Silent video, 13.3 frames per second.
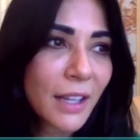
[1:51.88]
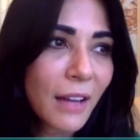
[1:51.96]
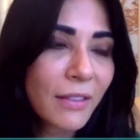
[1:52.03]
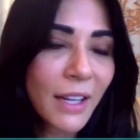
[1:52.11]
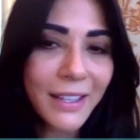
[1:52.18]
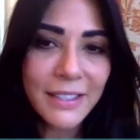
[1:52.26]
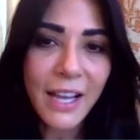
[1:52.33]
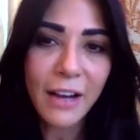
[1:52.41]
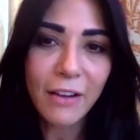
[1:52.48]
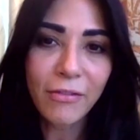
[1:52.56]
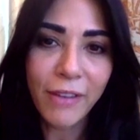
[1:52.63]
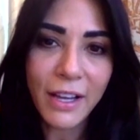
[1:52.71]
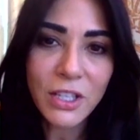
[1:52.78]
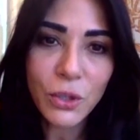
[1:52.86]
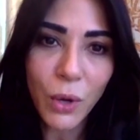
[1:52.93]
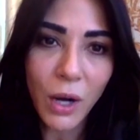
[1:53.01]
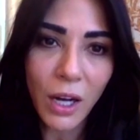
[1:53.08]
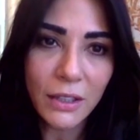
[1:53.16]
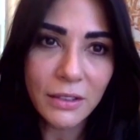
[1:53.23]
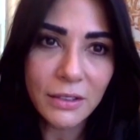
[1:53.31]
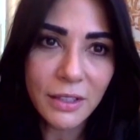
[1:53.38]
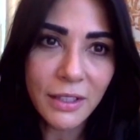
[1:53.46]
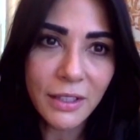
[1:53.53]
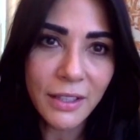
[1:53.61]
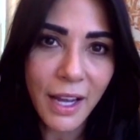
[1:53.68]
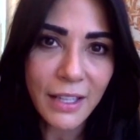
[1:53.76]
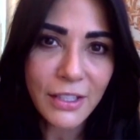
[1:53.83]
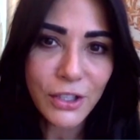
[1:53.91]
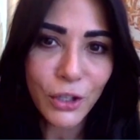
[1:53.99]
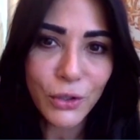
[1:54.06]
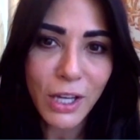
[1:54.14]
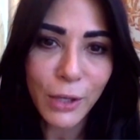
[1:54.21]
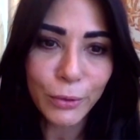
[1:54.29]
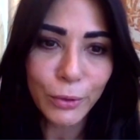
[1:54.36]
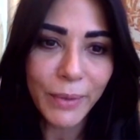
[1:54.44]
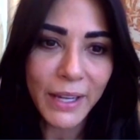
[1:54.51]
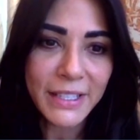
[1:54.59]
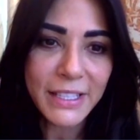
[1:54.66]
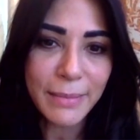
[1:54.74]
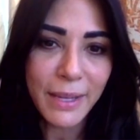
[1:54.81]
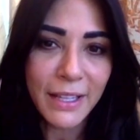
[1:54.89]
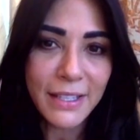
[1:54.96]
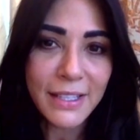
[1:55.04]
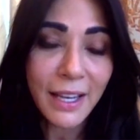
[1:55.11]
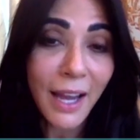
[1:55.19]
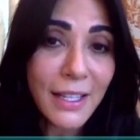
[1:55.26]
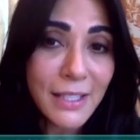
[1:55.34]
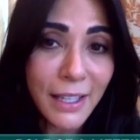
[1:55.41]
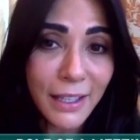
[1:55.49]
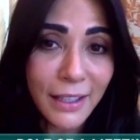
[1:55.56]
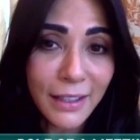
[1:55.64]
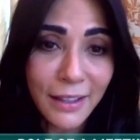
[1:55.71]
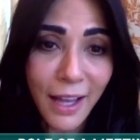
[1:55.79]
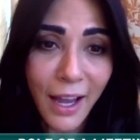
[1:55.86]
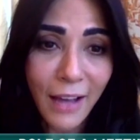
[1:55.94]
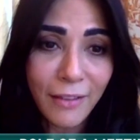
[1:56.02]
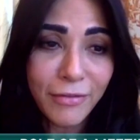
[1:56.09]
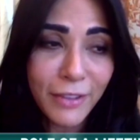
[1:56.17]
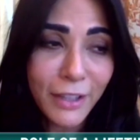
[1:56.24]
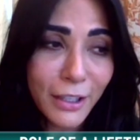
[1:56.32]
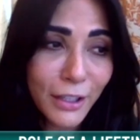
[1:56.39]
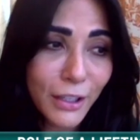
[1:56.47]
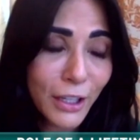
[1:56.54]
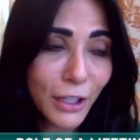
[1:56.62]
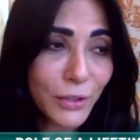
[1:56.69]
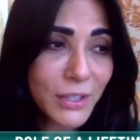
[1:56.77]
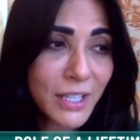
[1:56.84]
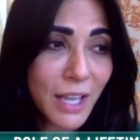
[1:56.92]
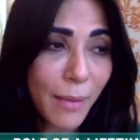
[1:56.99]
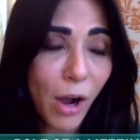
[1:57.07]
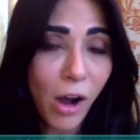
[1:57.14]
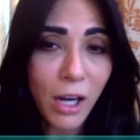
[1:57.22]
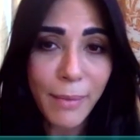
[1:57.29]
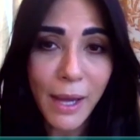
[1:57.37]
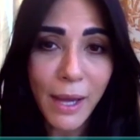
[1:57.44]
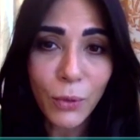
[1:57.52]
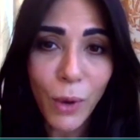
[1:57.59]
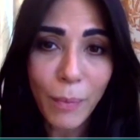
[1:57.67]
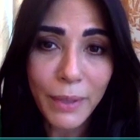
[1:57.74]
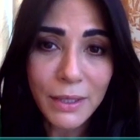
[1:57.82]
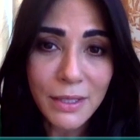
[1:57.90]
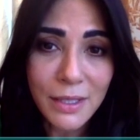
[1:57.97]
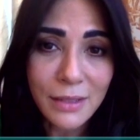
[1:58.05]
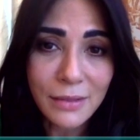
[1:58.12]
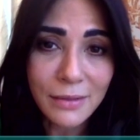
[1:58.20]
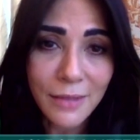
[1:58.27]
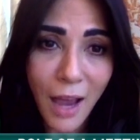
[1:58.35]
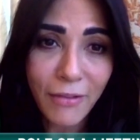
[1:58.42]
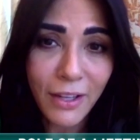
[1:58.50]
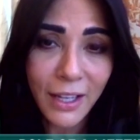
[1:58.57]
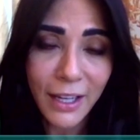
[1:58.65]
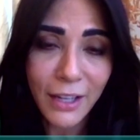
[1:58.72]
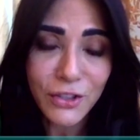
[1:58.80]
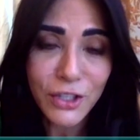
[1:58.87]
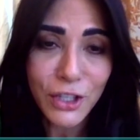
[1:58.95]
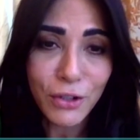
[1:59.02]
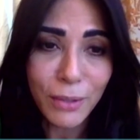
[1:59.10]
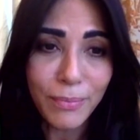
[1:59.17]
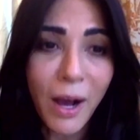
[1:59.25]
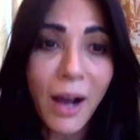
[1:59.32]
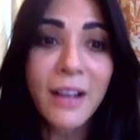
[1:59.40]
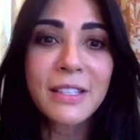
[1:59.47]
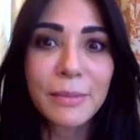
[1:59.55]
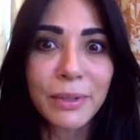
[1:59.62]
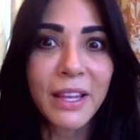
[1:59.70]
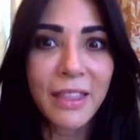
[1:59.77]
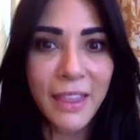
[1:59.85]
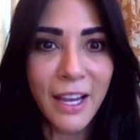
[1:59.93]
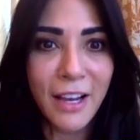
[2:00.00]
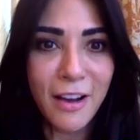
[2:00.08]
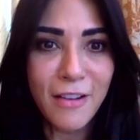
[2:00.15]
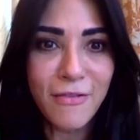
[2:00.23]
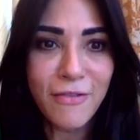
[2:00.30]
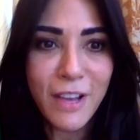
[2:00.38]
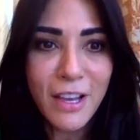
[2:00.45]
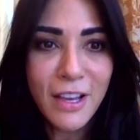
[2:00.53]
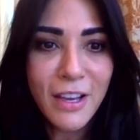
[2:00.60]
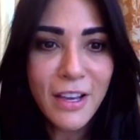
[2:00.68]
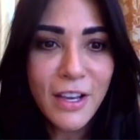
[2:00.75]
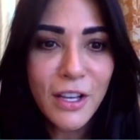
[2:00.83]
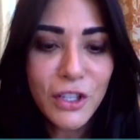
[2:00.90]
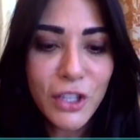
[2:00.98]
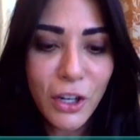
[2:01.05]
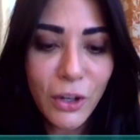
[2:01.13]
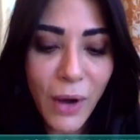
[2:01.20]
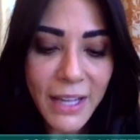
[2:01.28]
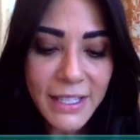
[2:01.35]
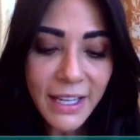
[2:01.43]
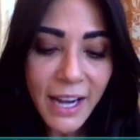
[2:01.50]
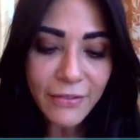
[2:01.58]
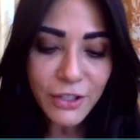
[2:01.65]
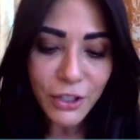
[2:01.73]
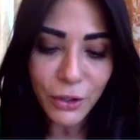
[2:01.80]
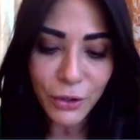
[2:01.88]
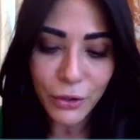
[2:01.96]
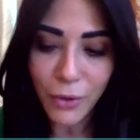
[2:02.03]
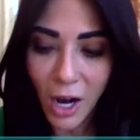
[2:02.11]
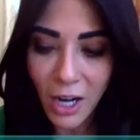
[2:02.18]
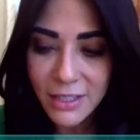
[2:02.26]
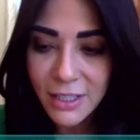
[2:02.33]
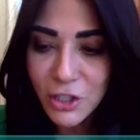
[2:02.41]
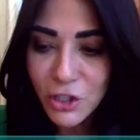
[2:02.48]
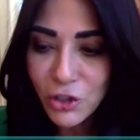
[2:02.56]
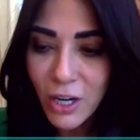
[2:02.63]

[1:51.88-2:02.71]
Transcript: I've got the entire Vice Squad in the next hotel room next to me that's connecting, and they have, you know, semi-automatic weapons and everything else that you can possibly think of. So I did have to go through hostage